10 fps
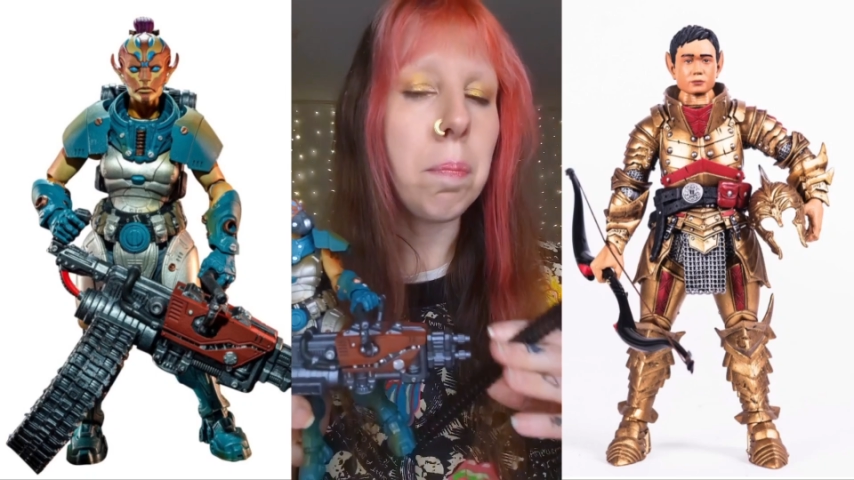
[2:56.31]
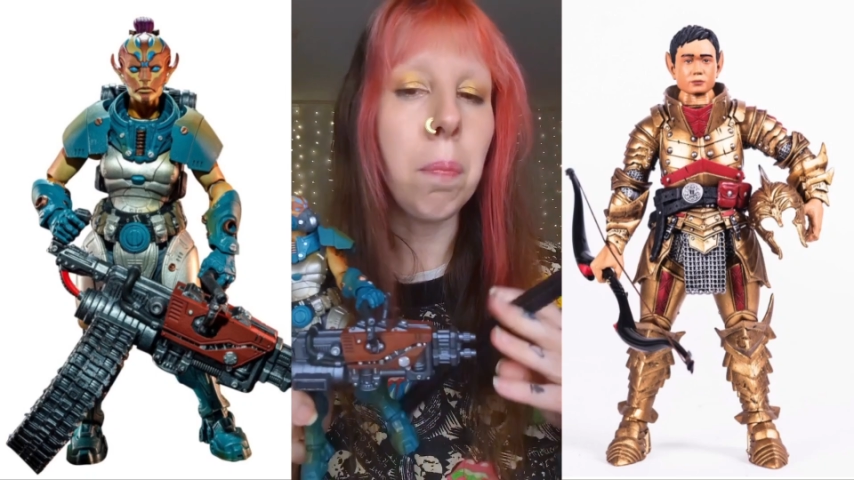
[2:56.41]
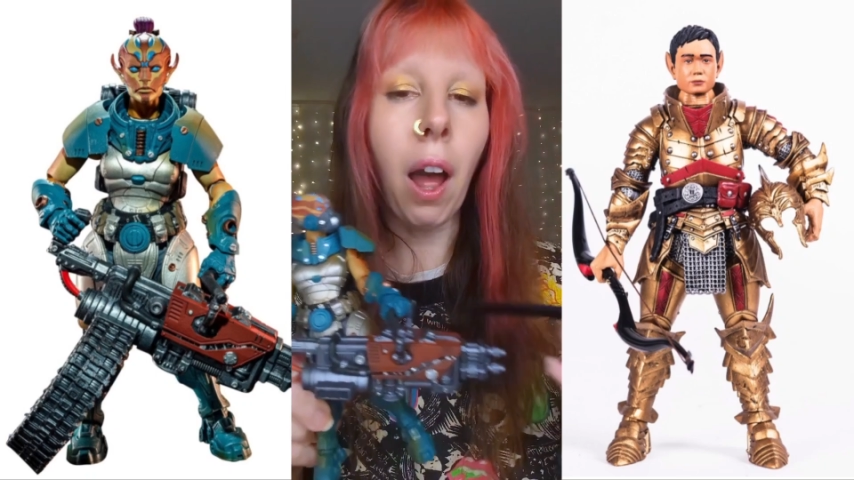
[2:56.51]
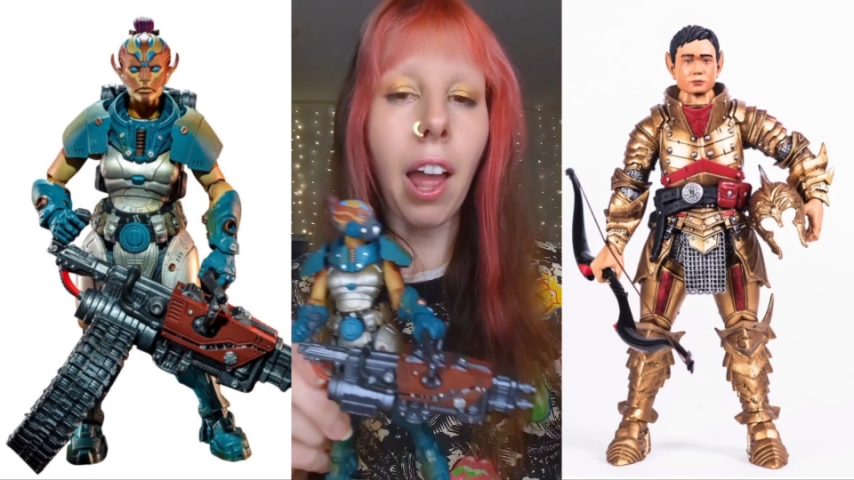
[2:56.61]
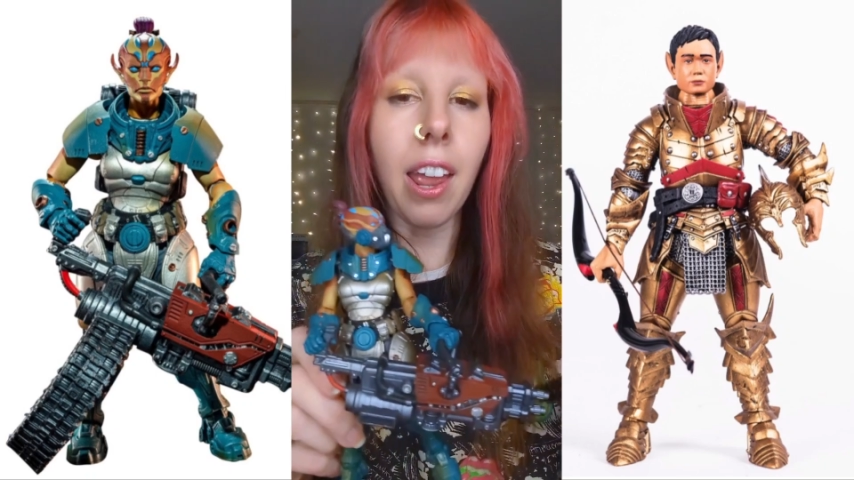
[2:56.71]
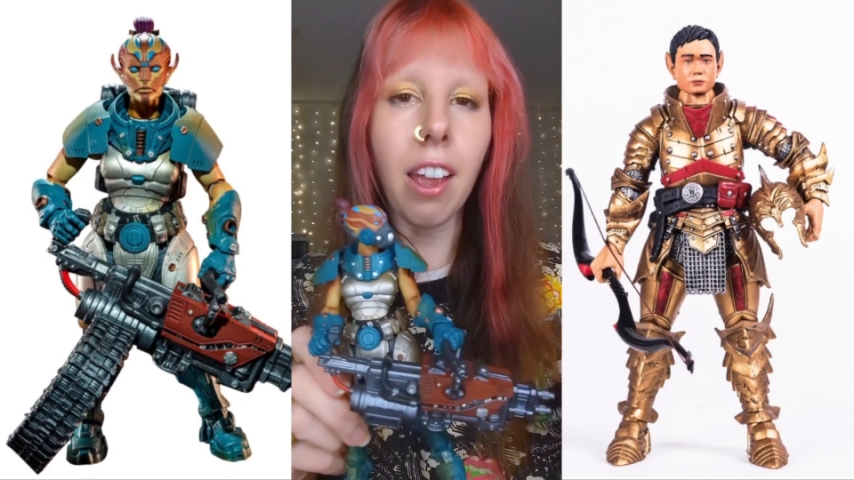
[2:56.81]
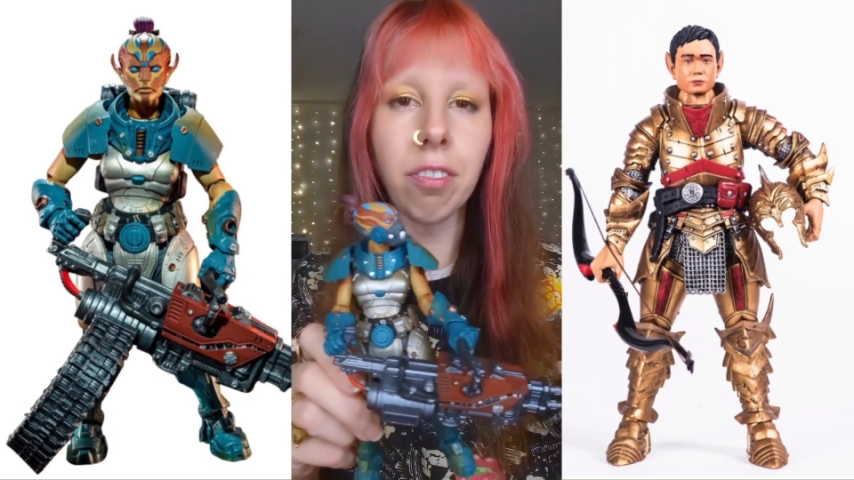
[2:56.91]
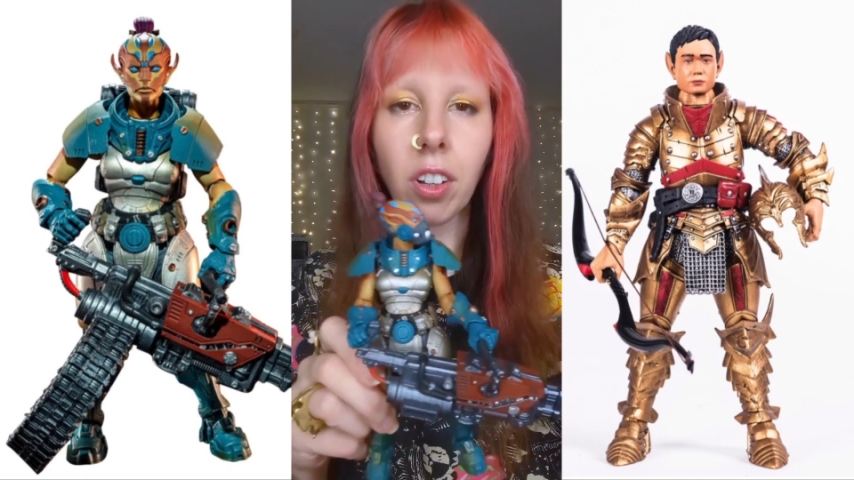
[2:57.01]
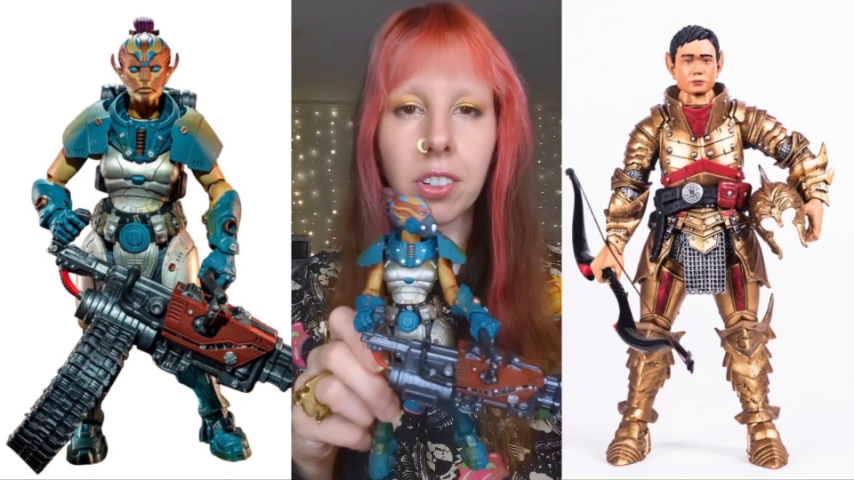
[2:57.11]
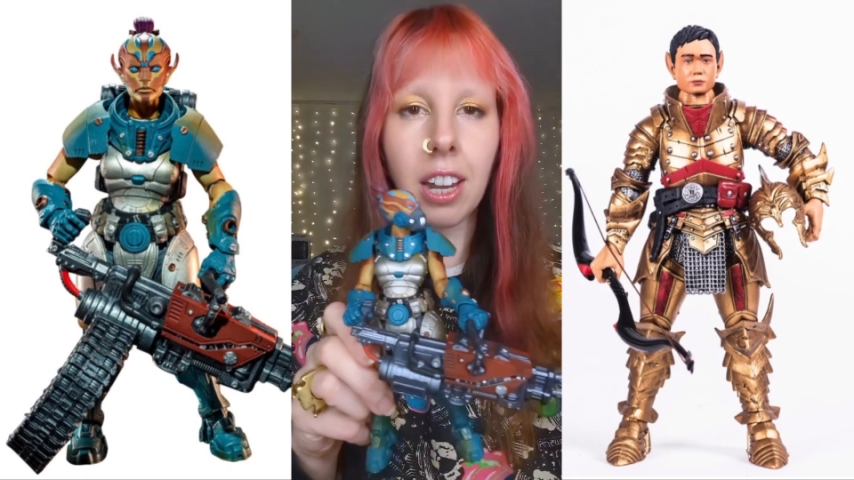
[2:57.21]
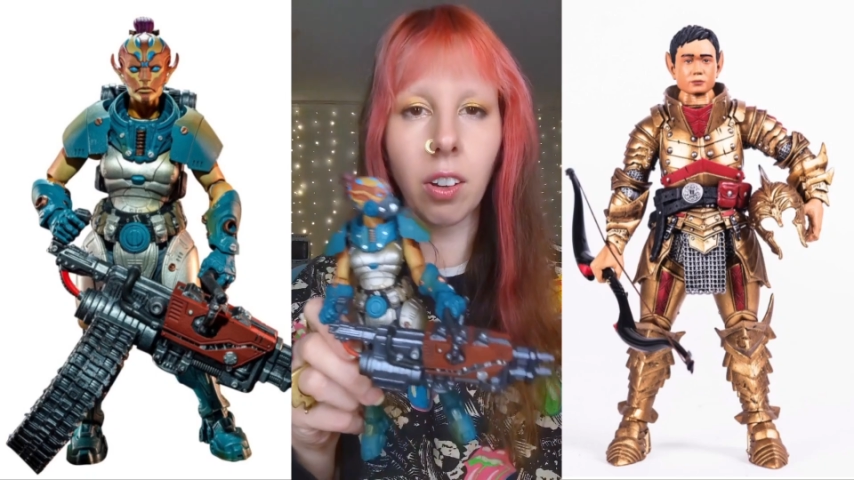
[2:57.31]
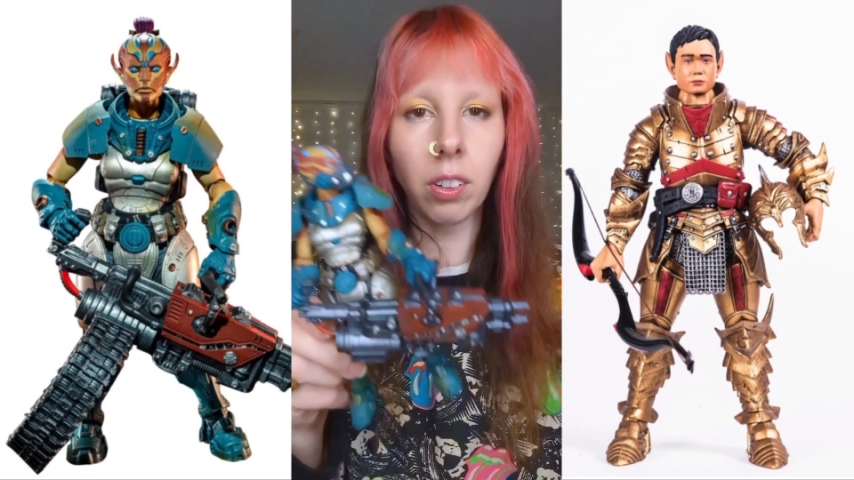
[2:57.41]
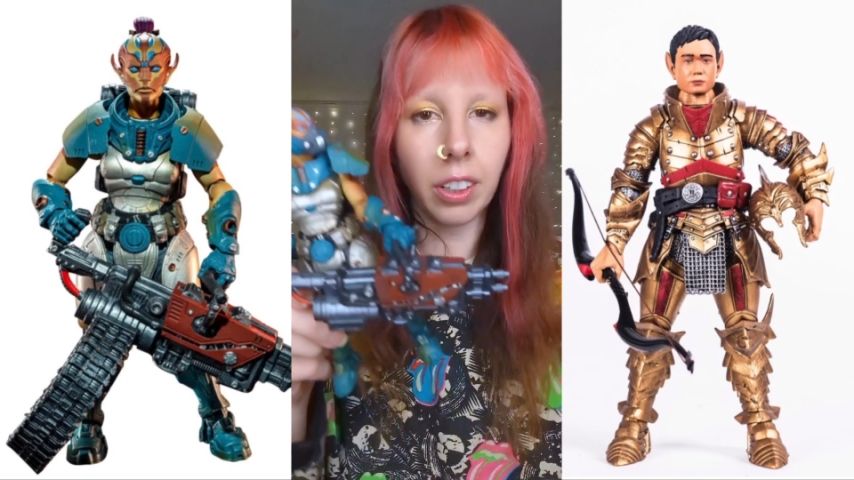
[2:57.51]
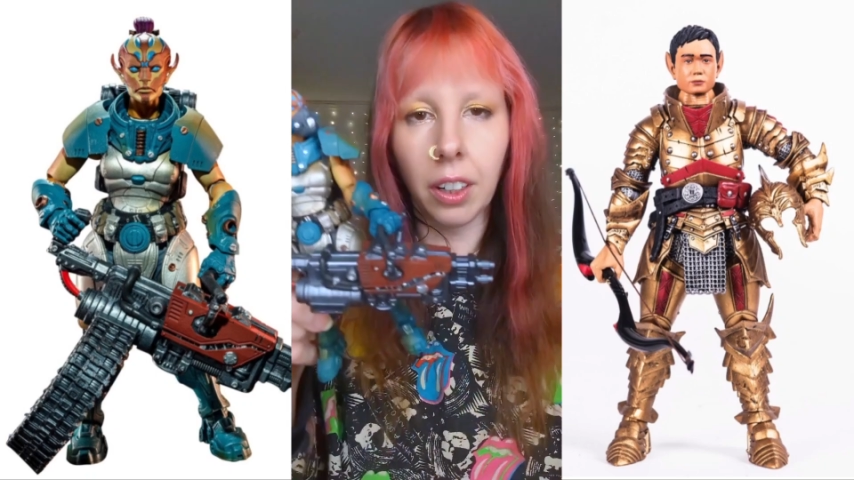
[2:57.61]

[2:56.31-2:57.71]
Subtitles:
But it falls out like